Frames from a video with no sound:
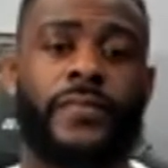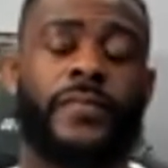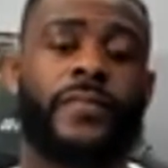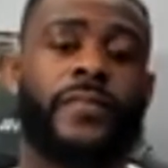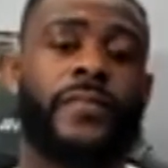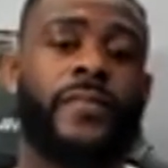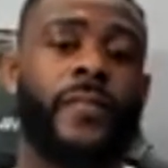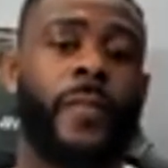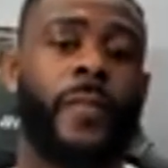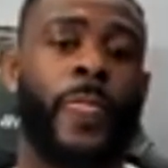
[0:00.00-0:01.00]

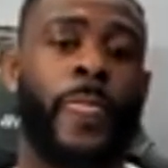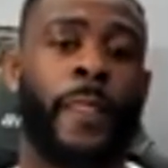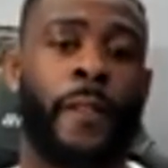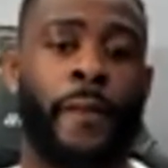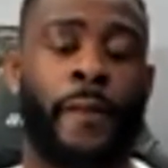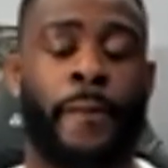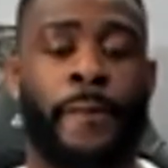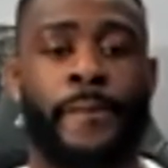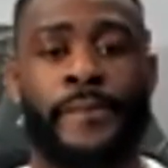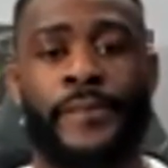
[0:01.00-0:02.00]

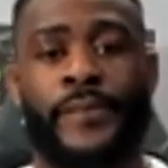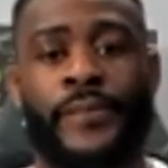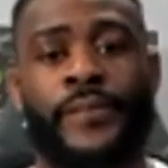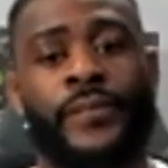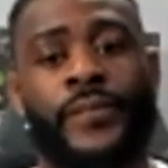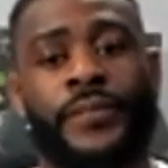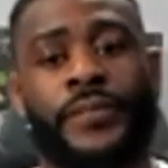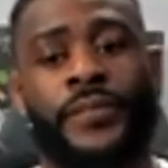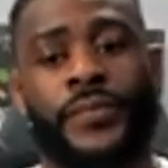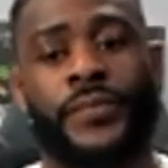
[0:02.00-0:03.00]

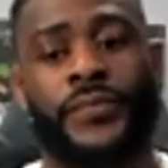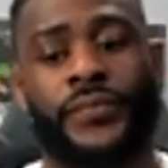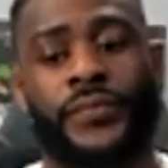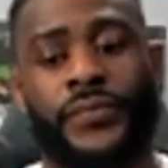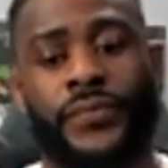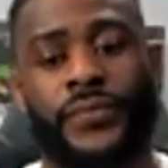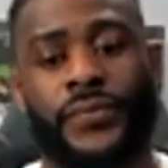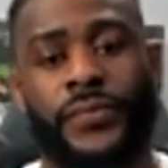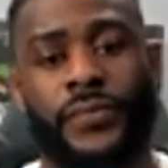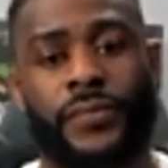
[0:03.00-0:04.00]

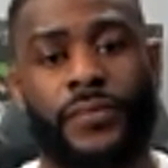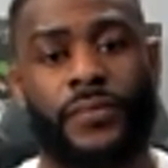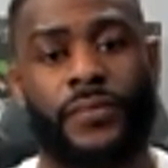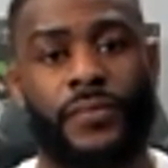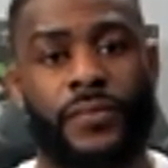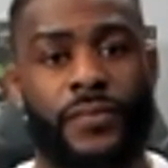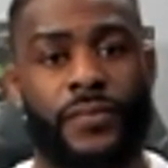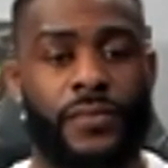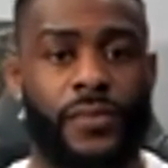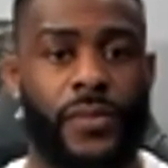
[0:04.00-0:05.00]

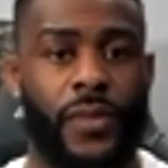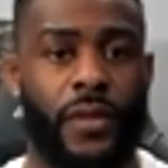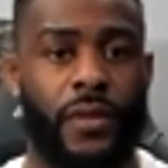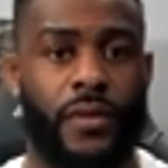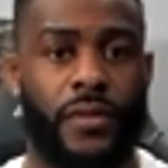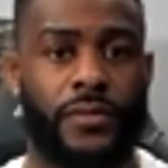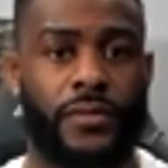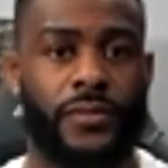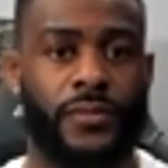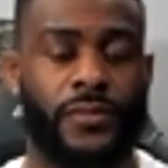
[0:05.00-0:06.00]

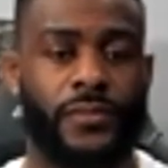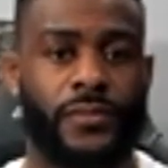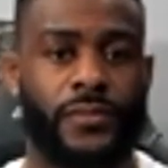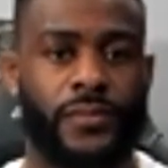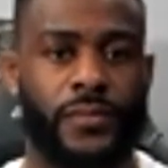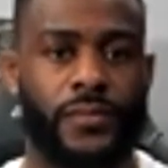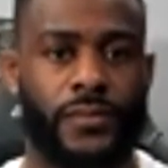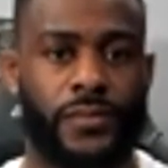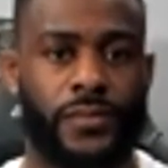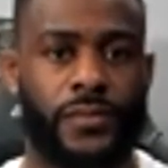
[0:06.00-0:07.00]

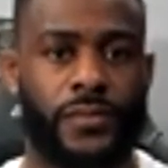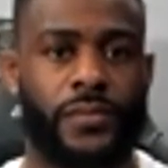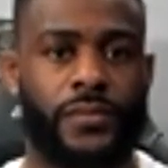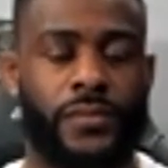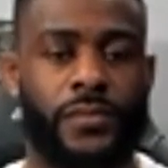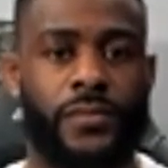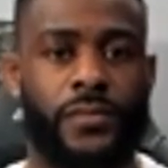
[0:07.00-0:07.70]
No words are spoken by the person on screen.